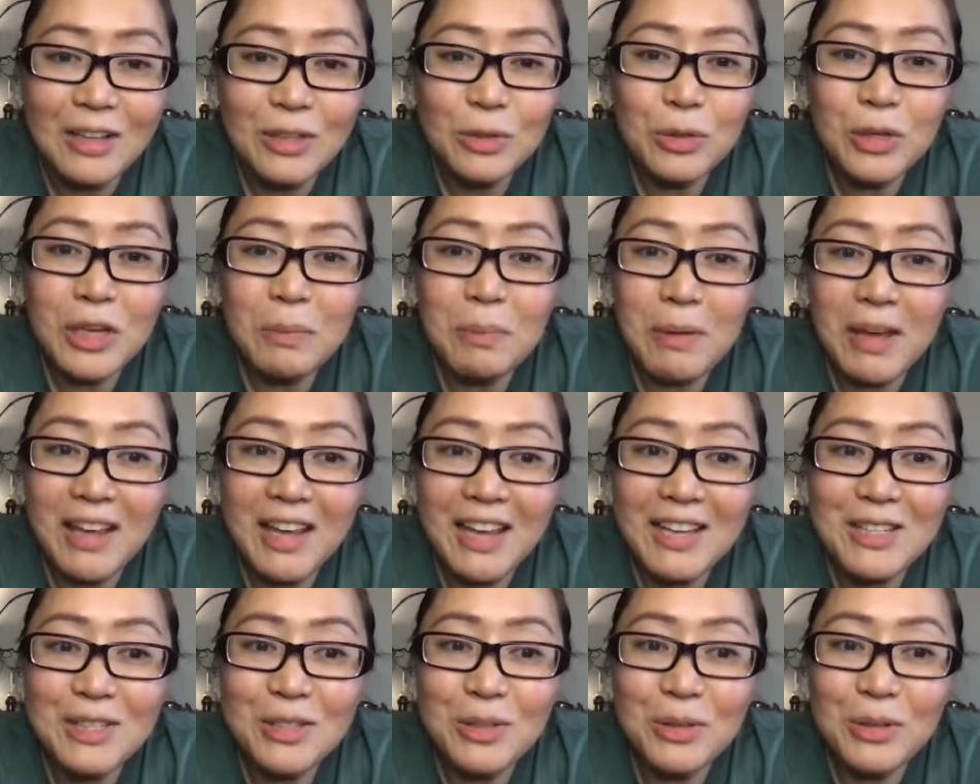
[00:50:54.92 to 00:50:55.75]
keep, I
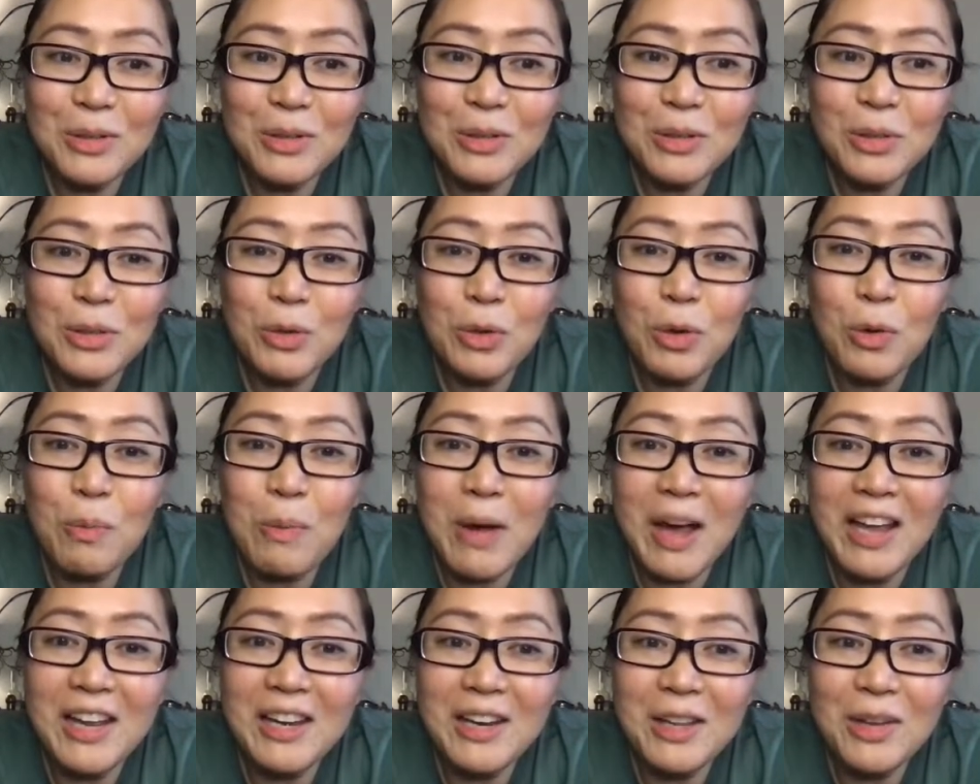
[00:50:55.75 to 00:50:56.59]
guess, to
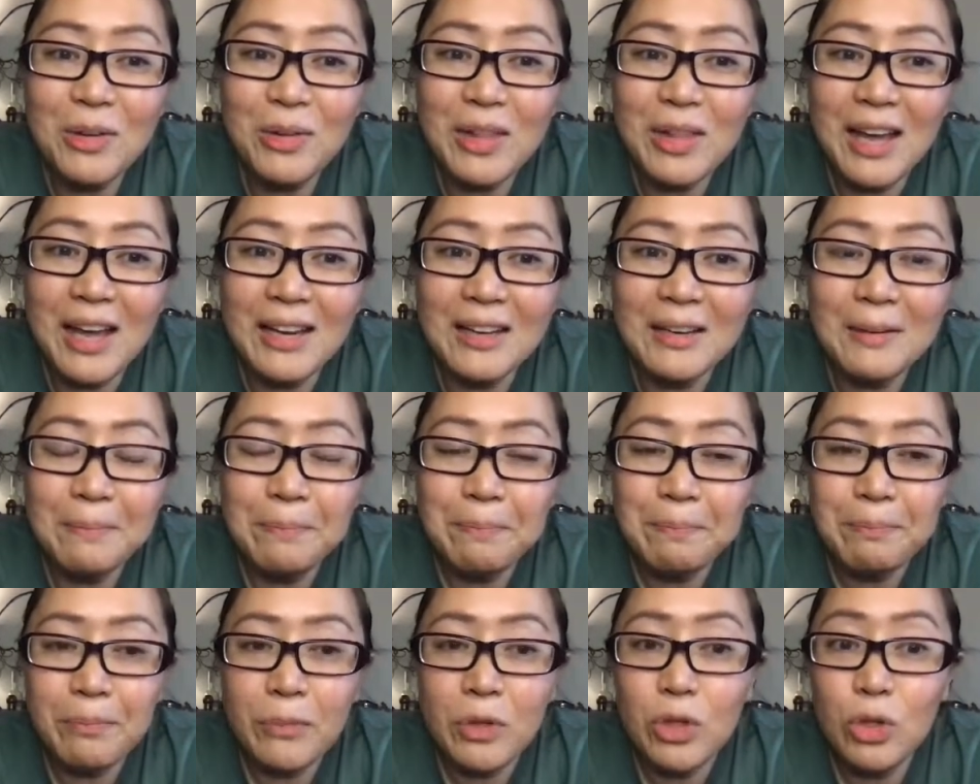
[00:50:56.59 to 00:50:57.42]
remind you that
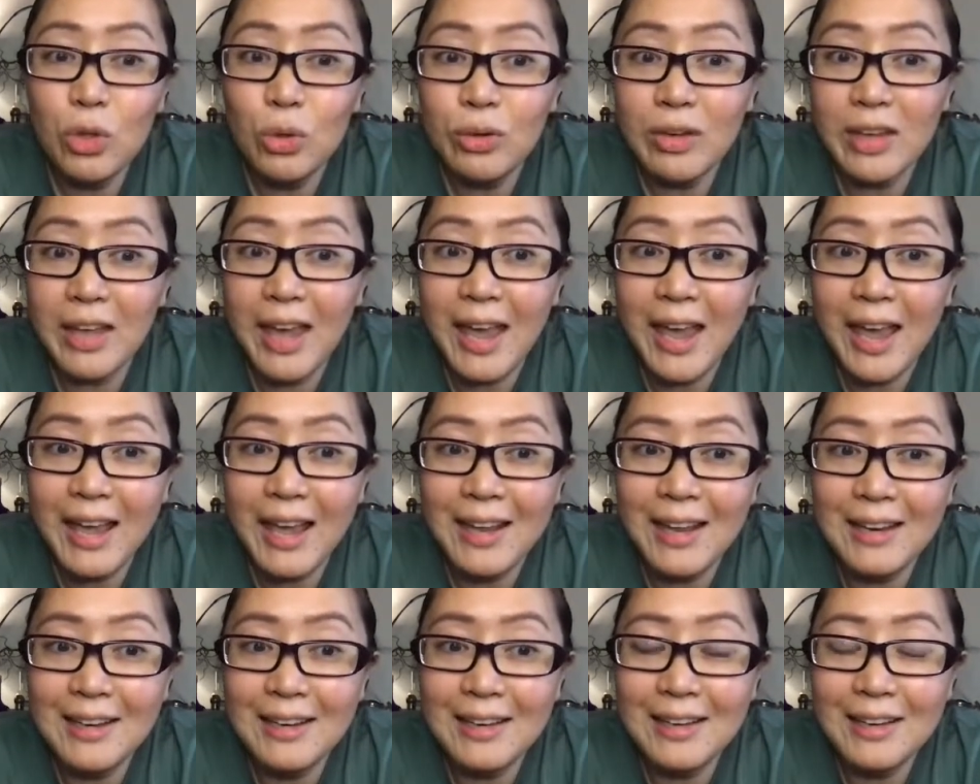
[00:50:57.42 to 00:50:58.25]
you
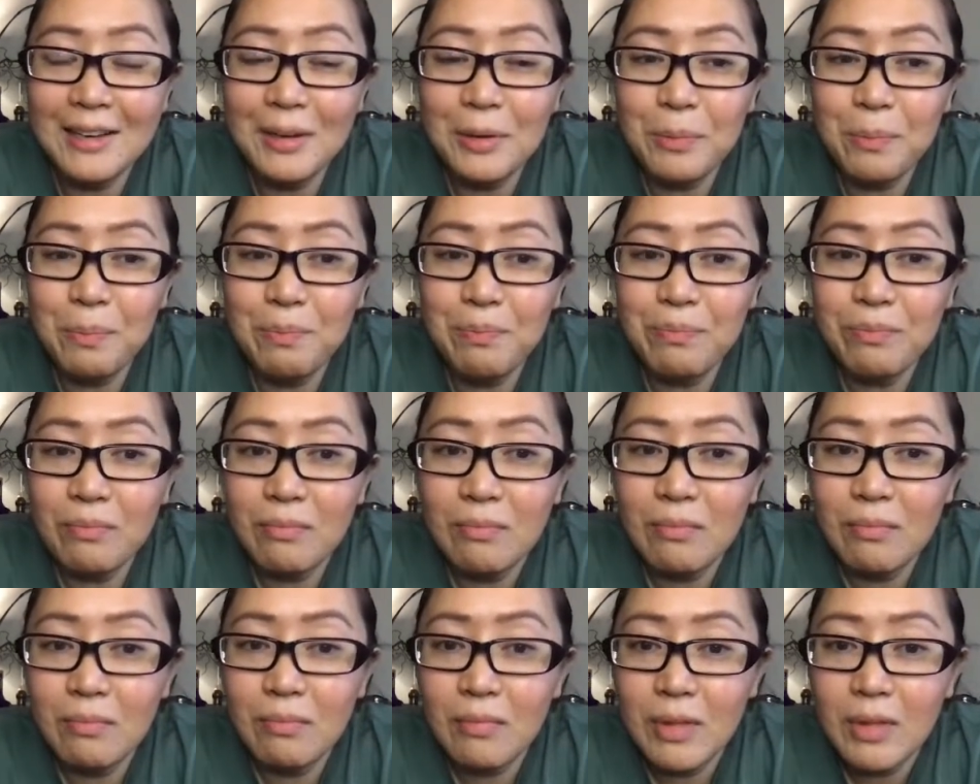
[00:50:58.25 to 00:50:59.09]
can
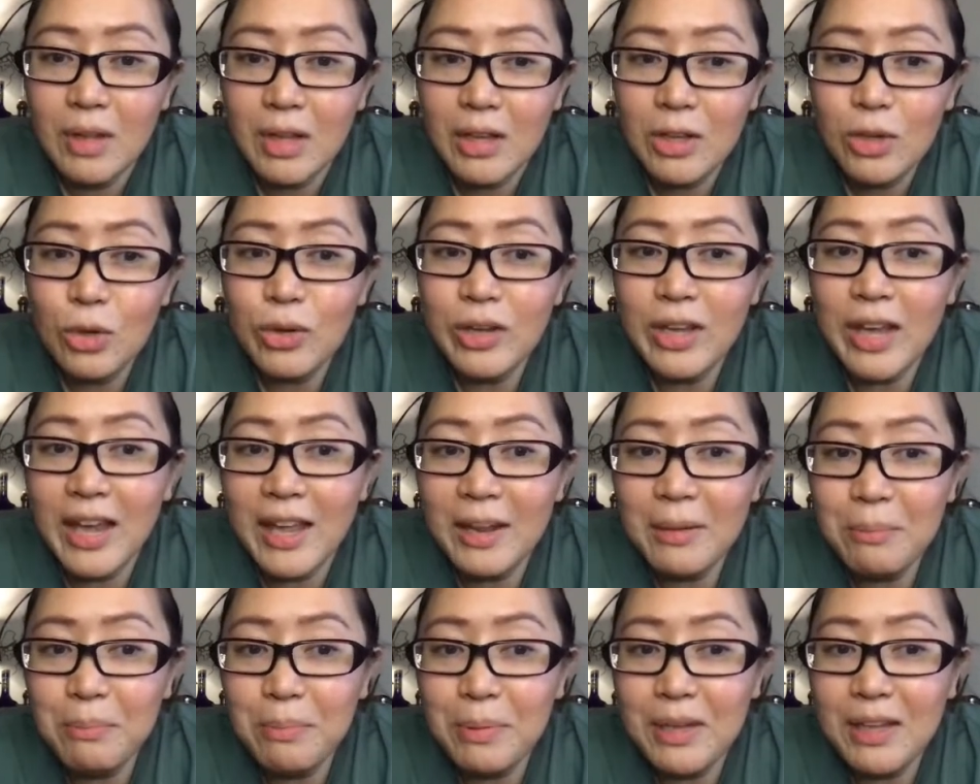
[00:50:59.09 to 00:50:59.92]
you
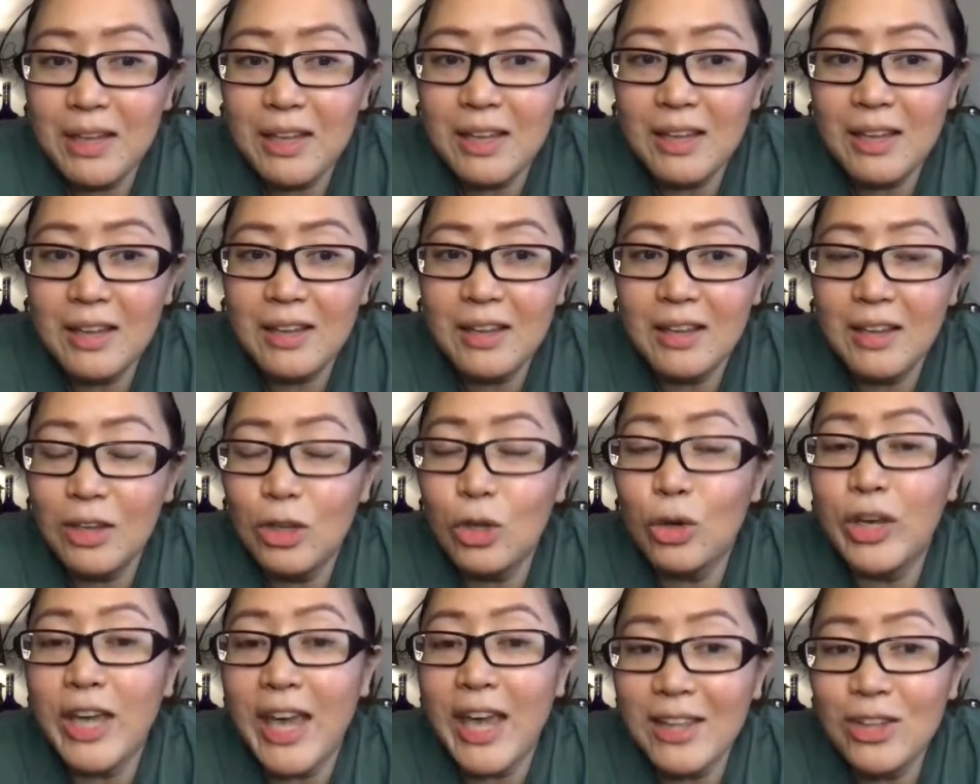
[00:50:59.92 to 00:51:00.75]
can
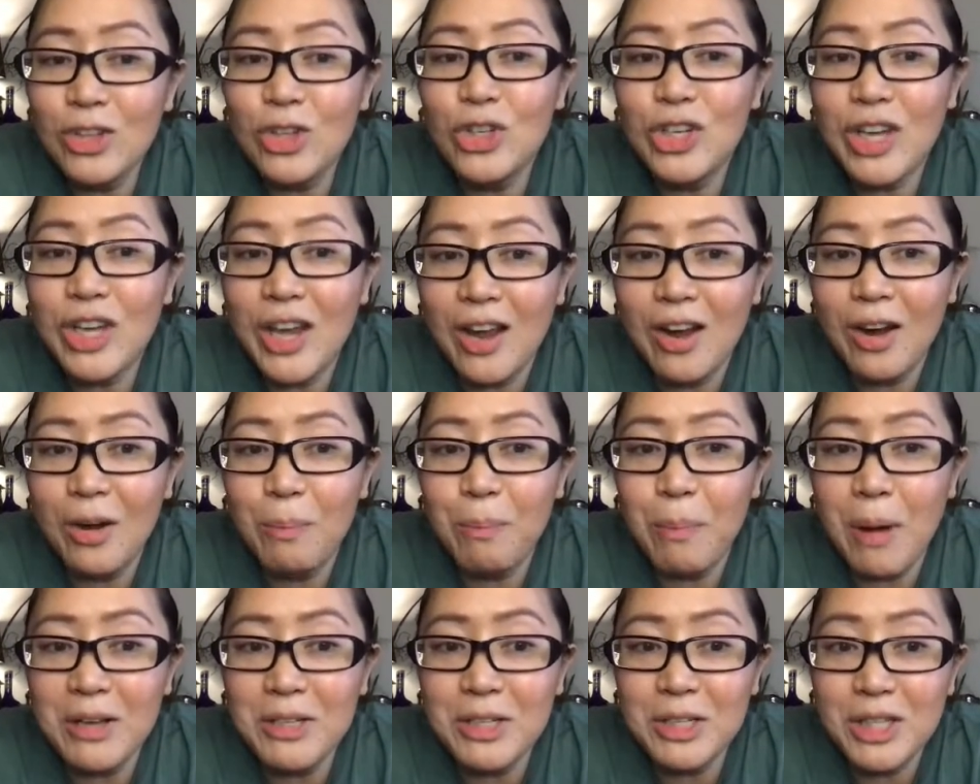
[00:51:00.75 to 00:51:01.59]
share
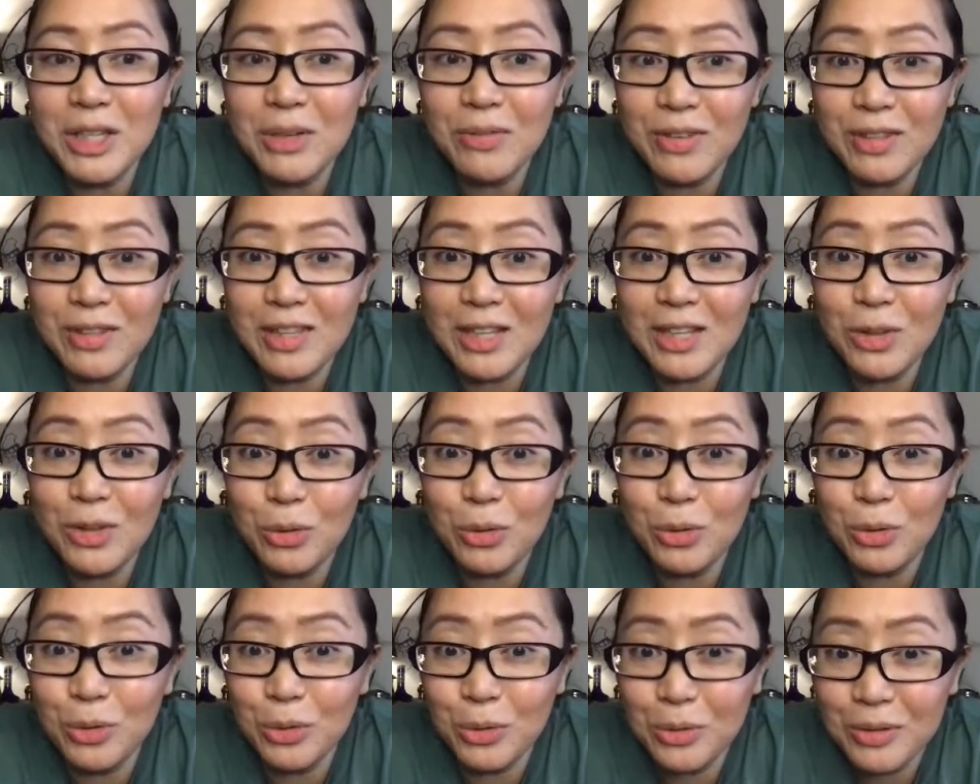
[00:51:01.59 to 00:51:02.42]
positivity
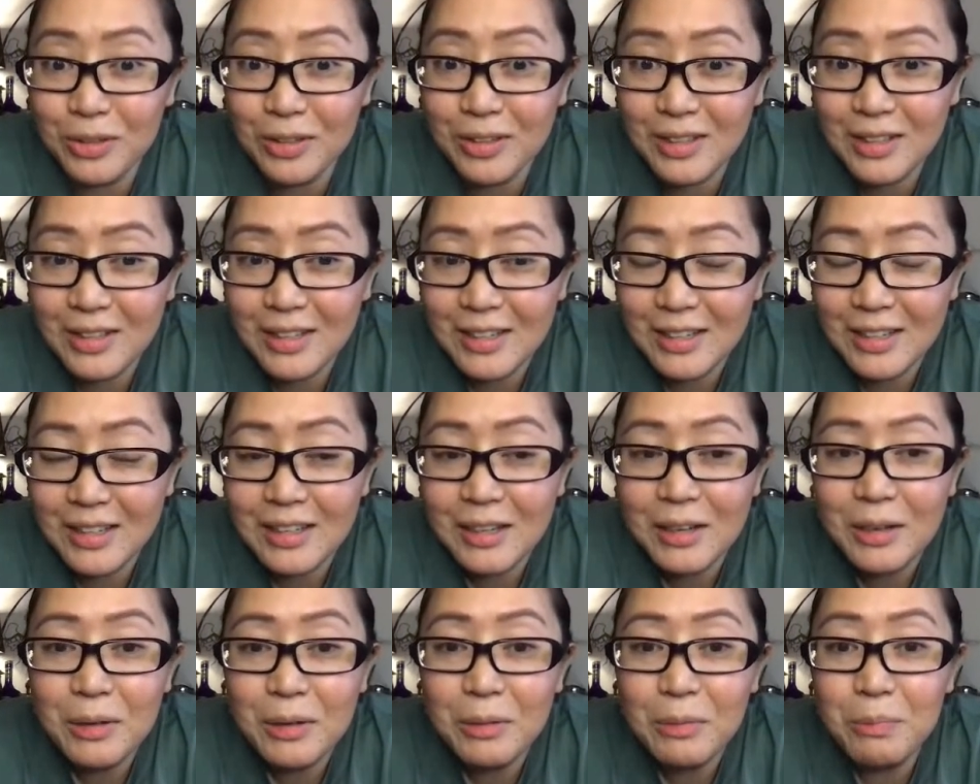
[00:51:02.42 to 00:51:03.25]
to
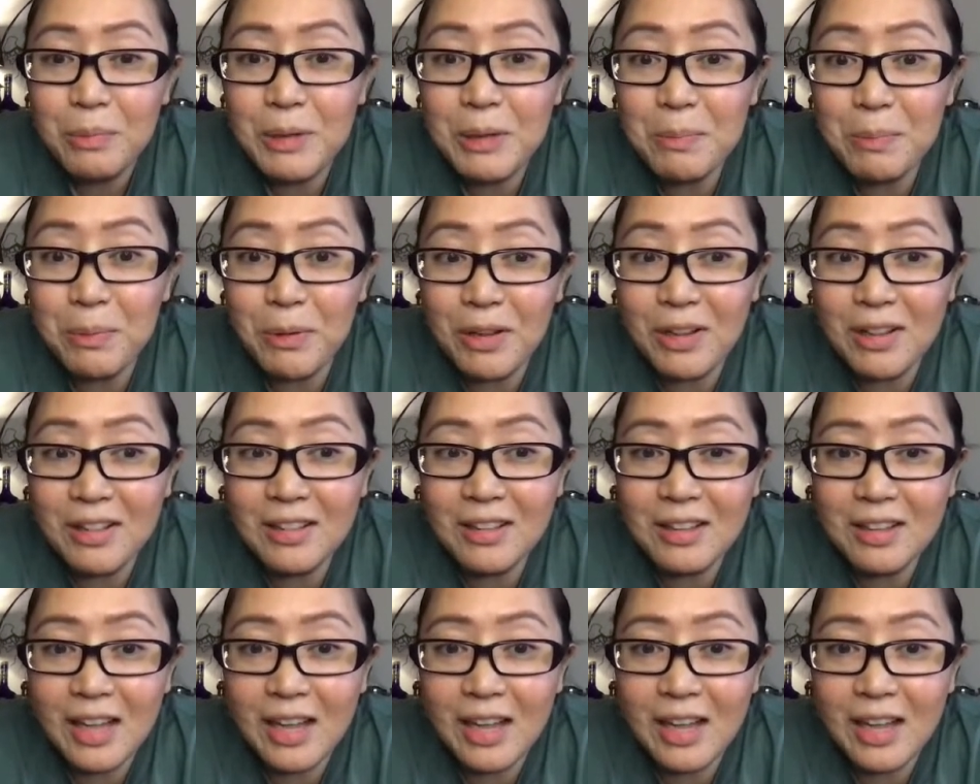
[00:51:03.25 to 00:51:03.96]
people.